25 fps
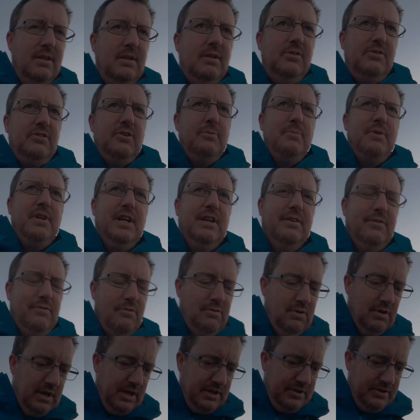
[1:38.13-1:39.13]
something of a
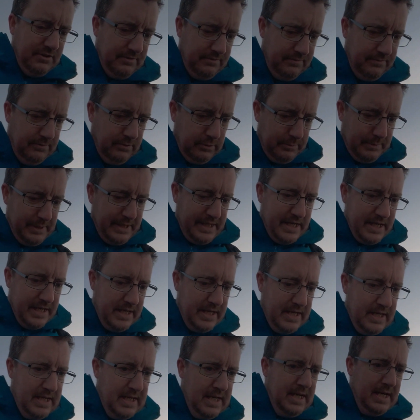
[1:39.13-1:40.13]
write-off for me.
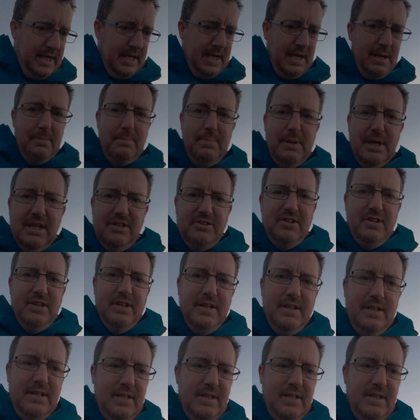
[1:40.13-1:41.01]
But